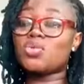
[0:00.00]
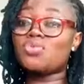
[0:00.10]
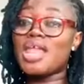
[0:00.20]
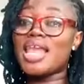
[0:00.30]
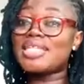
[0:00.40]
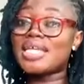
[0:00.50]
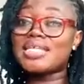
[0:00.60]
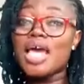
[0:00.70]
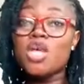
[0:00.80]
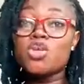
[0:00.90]
You realize that
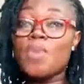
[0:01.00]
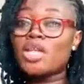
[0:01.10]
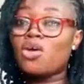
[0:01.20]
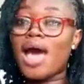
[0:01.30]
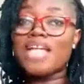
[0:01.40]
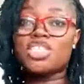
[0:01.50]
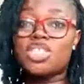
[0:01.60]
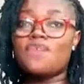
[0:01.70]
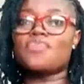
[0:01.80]
you might not achieve